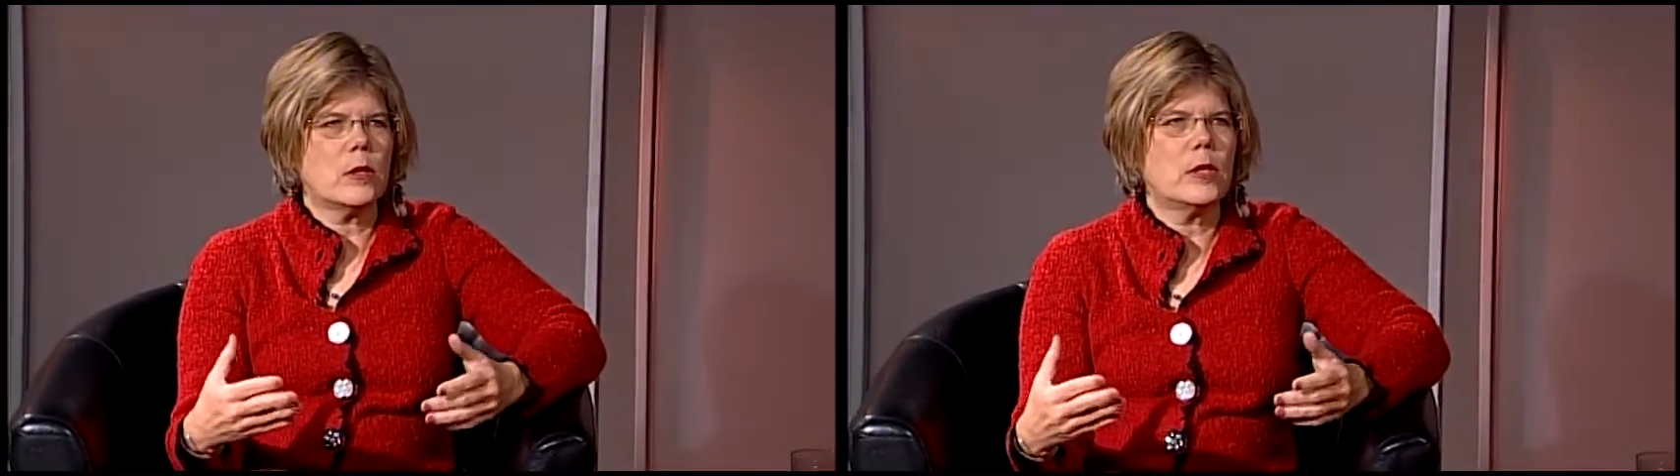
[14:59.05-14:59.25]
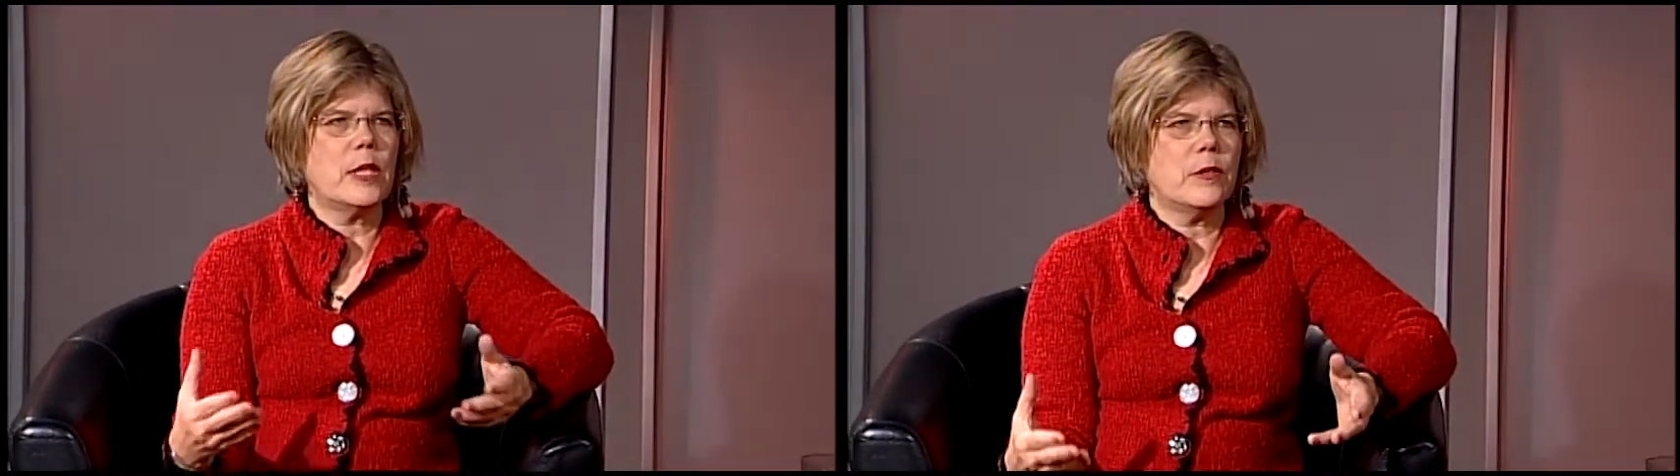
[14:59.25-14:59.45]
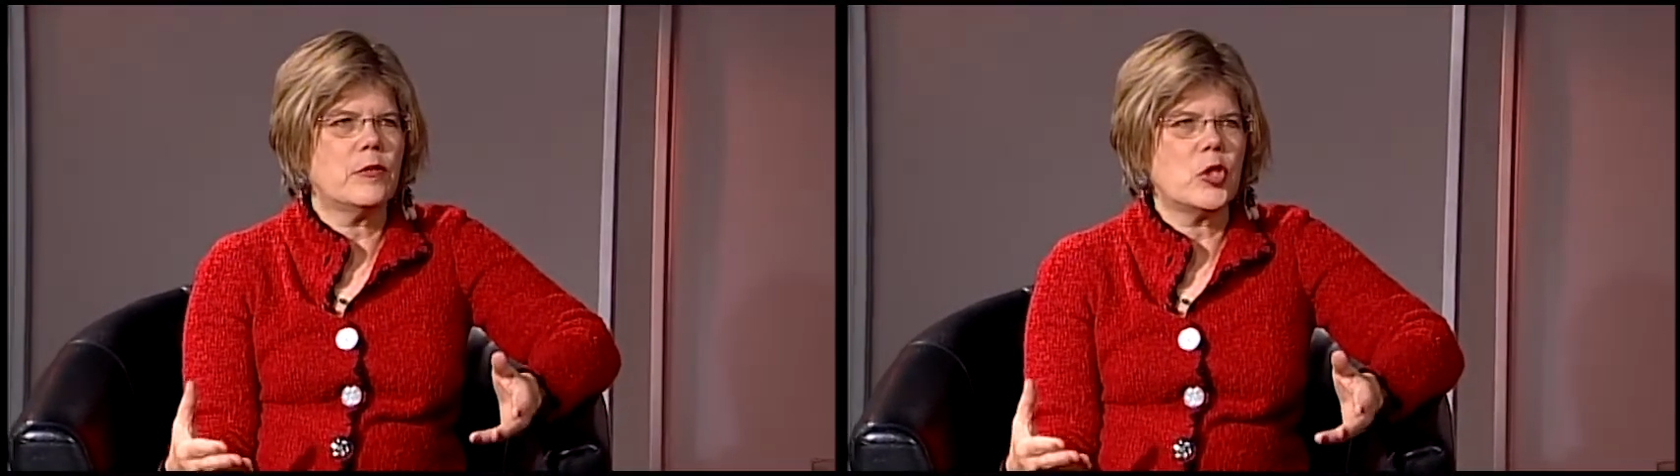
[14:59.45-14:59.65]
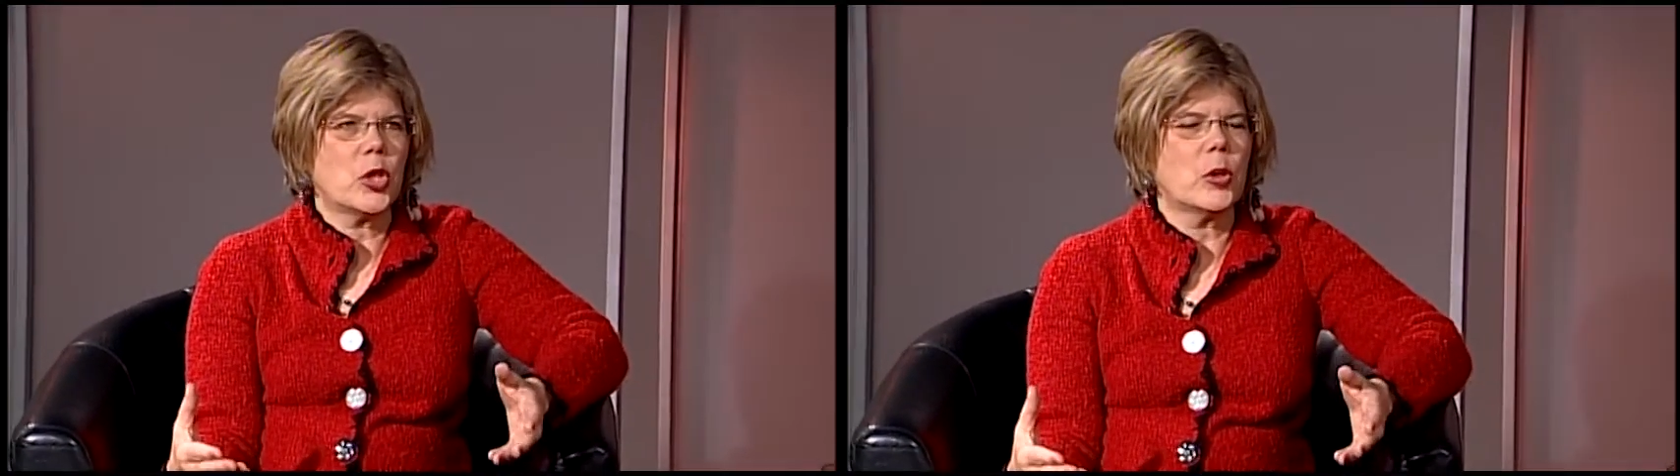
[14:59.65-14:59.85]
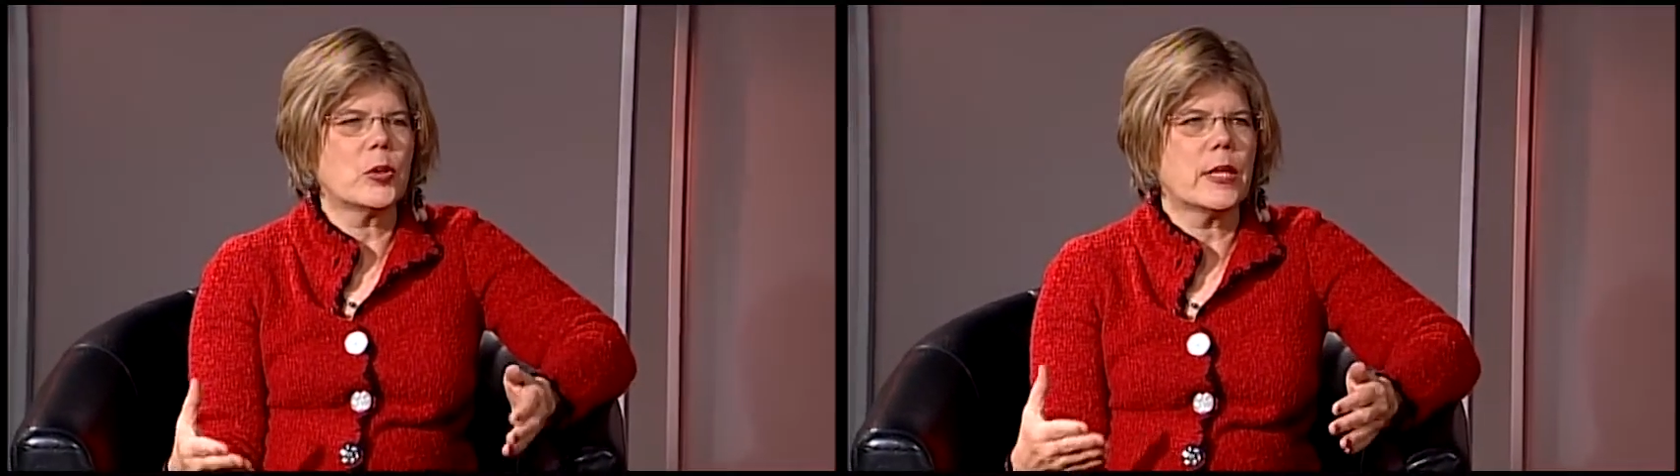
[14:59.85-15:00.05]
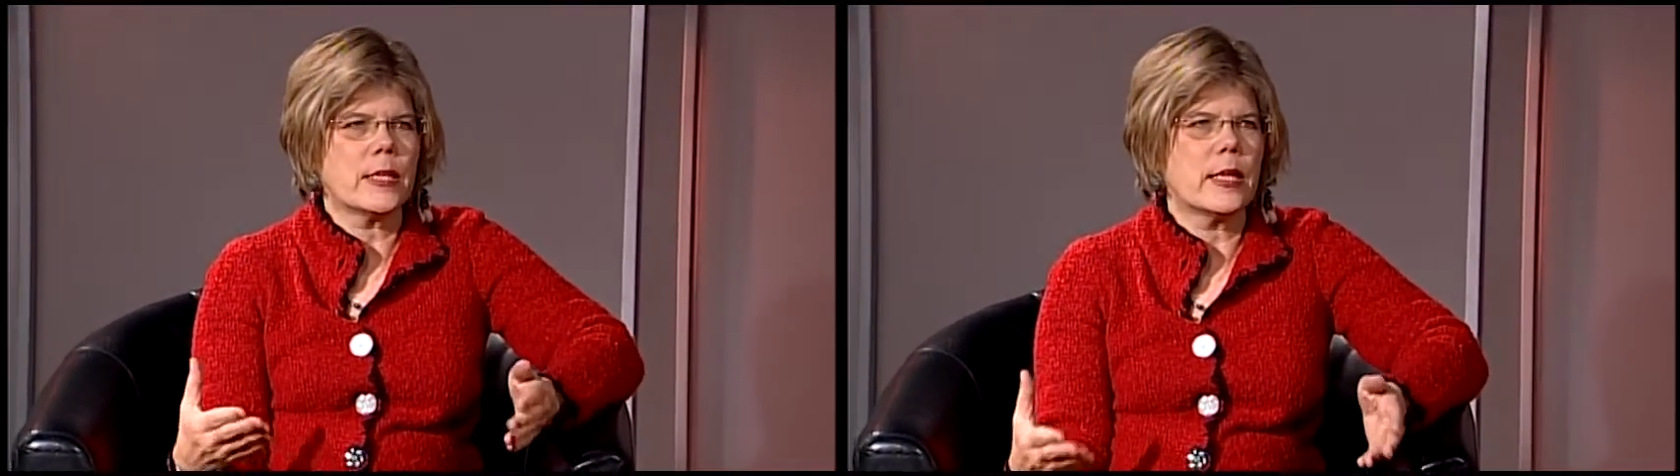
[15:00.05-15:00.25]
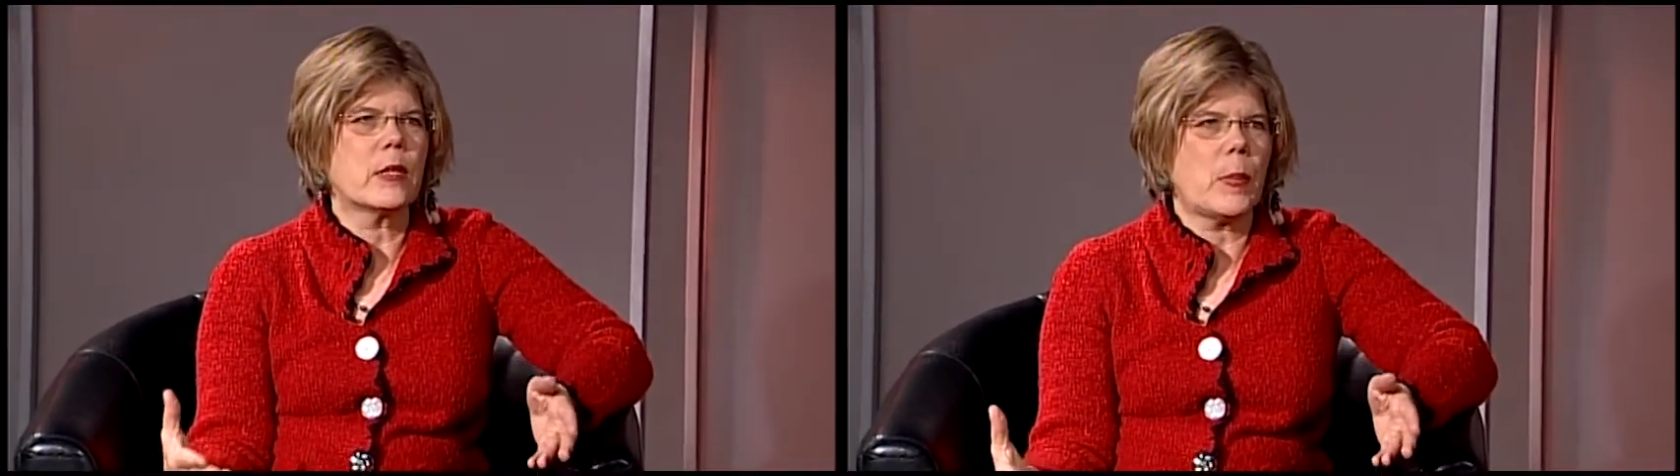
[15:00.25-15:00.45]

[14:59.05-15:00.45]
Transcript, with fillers: give children a sense of